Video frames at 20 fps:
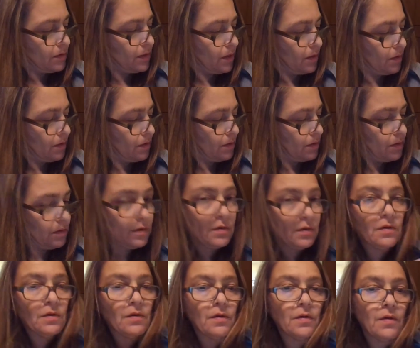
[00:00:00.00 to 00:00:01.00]
There.
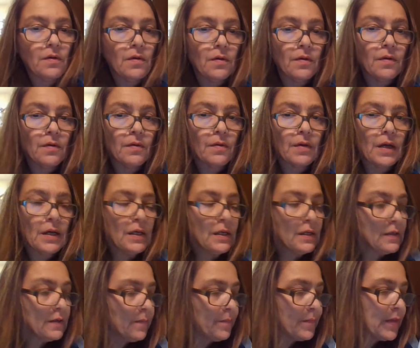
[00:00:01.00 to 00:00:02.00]

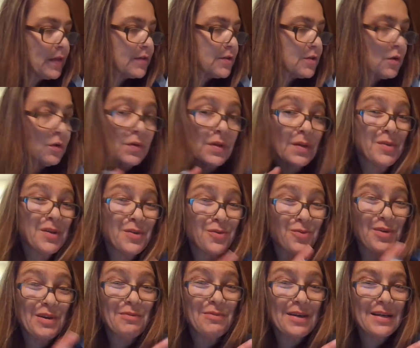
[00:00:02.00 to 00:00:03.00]
Right? So I'm going to
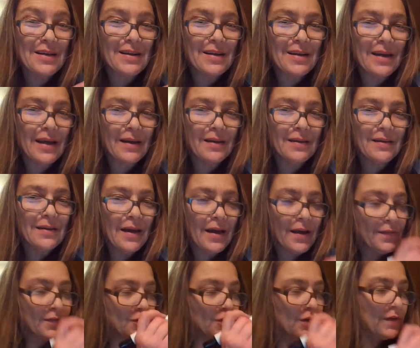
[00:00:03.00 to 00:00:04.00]
reread it again
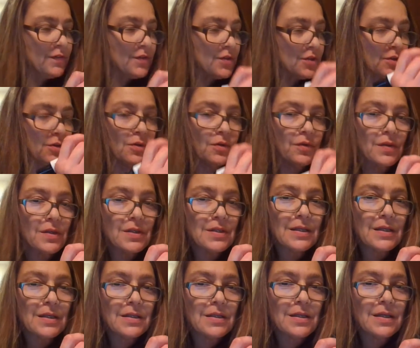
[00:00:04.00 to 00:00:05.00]
after I've circled the
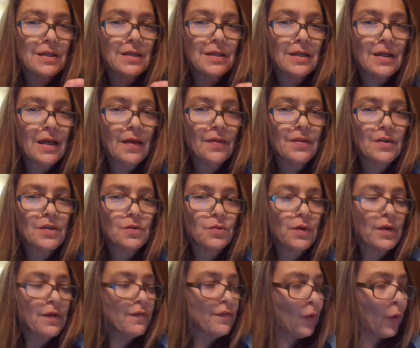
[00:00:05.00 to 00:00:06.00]
16 and the
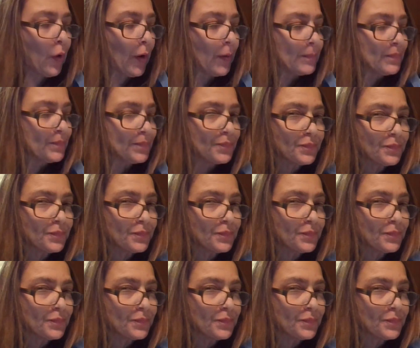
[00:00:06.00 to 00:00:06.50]
24.